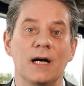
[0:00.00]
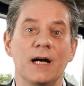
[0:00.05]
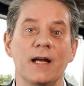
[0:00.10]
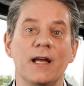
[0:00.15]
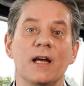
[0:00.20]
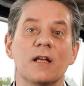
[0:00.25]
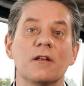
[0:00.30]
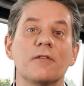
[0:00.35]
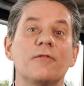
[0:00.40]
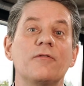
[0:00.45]
I
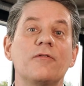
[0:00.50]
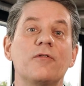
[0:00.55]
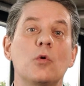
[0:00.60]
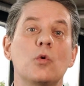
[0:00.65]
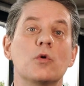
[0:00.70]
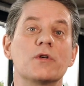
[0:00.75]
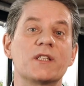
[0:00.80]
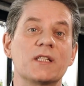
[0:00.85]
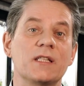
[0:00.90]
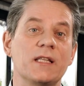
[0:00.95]
had
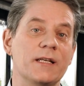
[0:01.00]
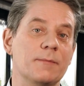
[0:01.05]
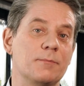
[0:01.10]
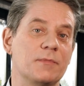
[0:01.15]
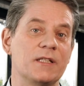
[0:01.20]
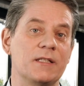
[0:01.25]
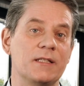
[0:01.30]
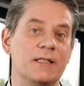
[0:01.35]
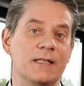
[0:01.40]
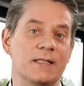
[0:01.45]
4
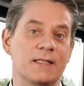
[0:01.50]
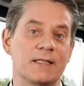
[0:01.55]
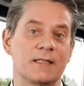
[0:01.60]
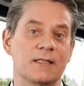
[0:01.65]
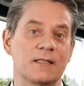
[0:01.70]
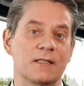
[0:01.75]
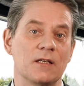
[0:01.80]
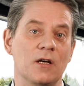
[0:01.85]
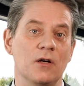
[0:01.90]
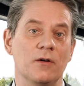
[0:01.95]
slipped
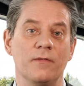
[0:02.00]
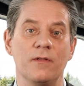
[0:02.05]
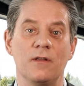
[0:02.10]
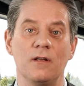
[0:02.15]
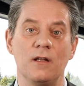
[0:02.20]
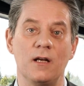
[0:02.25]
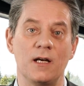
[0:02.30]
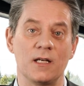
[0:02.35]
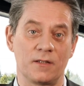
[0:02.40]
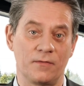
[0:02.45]
discs over the
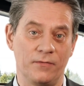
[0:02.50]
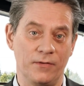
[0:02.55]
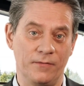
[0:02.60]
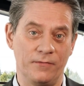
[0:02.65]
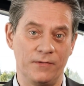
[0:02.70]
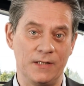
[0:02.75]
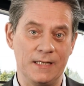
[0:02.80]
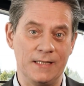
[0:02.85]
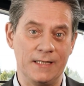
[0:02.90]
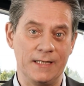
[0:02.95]
last
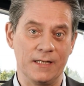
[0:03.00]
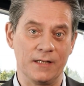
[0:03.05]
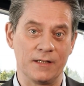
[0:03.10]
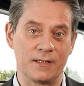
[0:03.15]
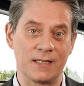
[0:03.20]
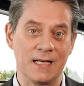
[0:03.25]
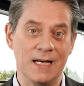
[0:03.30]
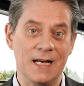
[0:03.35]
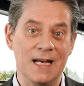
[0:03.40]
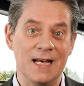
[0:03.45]
15
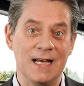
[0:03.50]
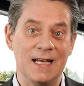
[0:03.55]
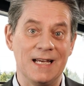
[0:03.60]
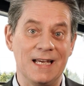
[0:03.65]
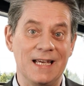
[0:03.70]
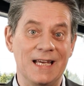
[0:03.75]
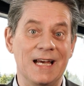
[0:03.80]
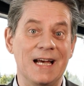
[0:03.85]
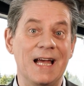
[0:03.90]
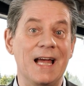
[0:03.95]
years.
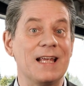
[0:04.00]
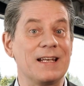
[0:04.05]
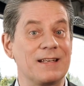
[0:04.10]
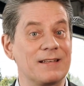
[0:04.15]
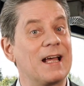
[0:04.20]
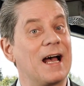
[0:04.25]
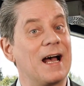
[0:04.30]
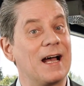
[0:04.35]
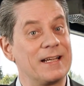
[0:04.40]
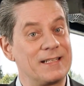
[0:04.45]
And
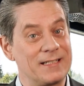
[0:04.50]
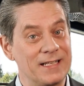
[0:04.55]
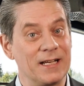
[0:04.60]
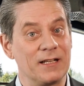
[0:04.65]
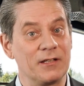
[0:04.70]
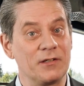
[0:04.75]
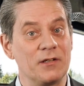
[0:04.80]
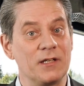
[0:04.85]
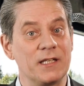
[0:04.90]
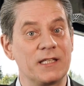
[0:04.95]
I
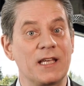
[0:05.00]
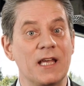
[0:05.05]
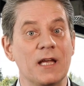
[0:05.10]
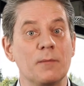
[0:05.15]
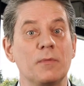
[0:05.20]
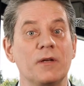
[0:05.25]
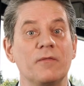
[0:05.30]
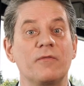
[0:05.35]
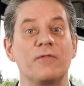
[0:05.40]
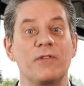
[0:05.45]
tell you, it can
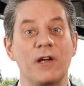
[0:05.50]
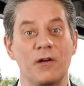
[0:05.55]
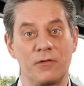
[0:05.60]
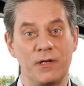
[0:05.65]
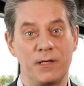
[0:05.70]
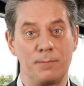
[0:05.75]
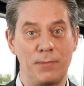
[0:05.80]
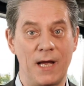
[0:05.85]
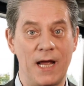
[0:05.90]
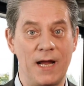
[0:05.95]
be
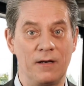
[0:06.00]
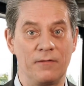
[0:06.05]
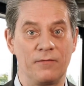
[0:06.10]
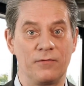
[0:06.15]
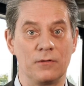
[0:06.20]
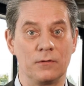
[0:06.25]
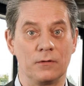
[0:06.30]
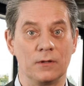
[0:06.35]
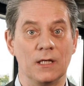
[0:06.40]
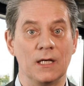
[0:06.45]
very
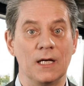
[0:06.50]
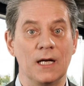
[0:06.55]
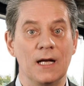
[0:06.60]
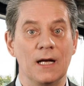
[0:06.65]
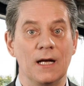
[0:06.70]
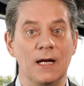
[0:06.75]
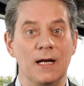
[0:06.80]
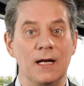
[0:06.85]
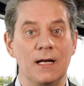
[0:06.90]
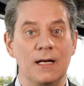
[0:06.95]
painful.
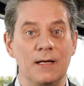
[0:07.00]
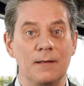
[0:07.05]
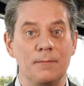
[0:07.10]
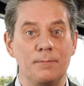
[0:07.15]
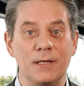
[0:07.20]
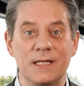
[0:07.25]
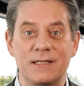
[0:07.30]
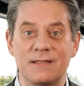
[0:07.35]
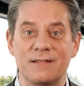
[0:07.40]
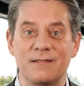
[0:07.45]

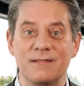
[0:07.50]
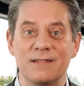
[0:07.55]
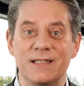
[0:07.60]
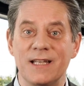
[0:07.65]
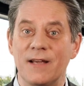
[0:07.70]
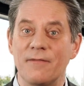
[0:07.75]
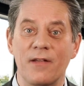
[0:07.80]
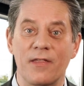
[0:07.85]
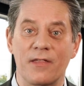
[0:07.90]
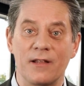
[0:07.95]
But
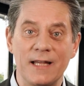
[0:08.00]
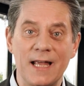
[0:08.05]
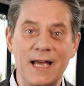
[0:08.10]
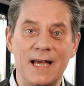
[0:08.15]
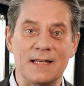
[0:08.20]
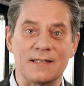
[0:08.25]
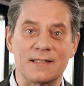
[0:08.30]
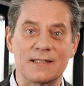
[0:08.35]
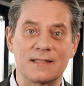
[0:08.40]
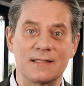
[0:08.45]

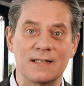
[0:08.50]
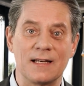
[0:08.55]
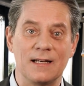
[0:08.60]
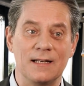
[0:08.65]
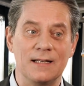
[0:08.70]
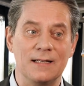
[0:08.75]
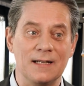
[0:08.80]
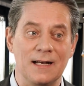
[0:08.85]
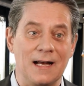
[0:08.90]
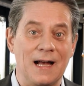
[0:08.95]
nevertheless,
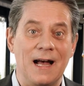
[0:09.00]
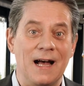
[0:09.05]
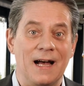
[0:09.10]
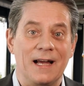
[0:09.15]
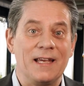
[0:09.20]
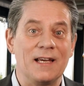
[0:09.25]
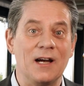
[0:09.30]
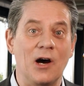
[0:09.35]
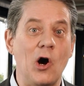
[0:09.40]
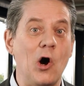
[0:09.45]

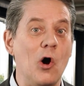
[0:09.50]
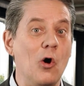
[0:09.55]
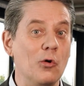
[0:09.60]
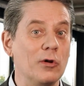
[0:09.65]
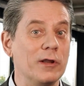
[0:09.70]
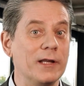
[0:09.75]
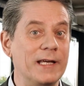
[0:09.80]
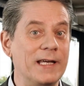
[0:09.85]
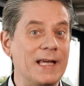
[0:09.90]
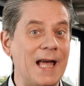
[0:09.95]
I
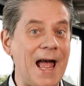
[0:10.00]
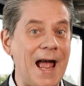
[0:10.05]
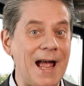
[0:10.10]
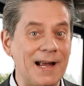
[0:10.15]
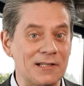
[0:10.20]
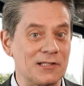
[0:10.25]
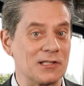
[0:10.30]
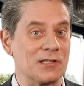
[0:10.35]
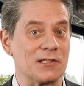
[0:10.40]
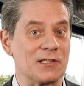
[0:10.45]
only
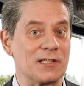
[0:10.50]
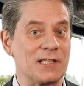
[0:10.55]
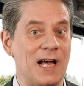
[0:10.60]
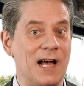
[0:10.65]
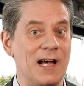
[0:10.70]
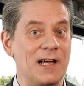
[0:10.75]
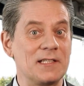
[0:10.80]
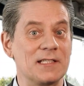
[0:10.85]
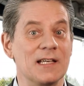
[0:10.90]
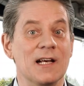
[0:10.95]

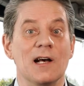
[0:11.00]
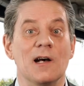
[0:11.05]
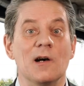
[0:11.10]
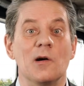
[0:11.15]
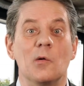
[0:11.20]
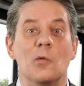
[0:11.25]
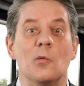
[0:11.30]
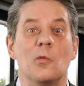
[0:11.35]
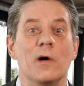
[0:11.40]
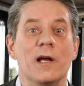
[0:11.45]
exercise
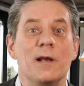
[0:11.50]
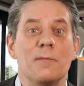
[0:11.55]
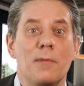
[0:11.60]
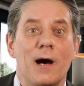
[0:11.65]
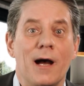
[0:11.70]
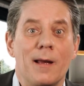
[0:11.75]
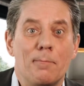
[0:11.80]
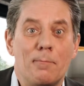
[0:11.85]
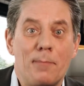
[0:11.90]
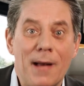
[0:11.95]
when
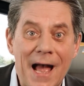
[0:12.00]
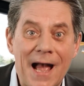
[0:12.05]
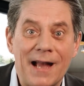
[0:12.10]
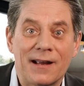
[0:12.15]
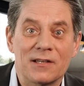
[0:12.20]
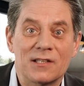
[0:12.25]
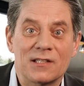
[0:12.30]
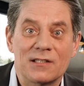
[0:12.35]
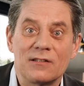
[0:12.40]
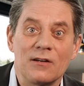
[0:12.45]
my
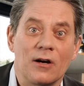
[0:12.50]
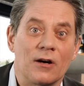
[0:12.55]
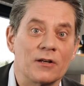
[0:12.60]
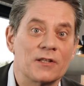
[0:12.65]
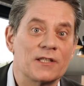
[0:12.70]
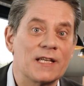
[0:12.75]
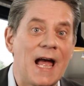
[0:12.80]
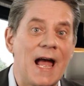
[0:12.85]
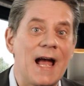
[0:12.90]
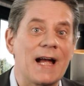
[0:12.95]
back
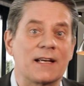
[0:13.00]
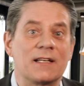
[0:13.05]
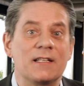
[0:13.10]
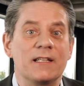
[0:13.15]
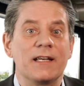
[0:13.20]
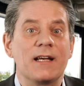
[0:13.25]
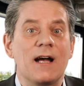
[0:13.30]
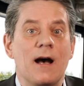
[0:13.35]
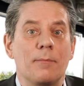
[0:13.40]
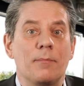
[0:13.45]
starts
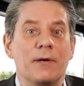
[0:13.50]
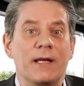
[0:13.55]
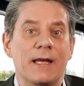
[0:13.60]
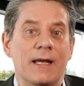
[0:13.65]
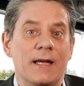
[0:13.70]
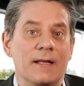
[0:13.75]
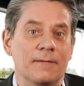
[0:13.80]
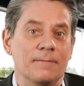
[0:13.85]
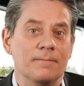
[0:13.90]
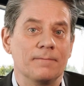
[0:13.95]
acting up
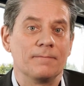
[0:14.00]
again.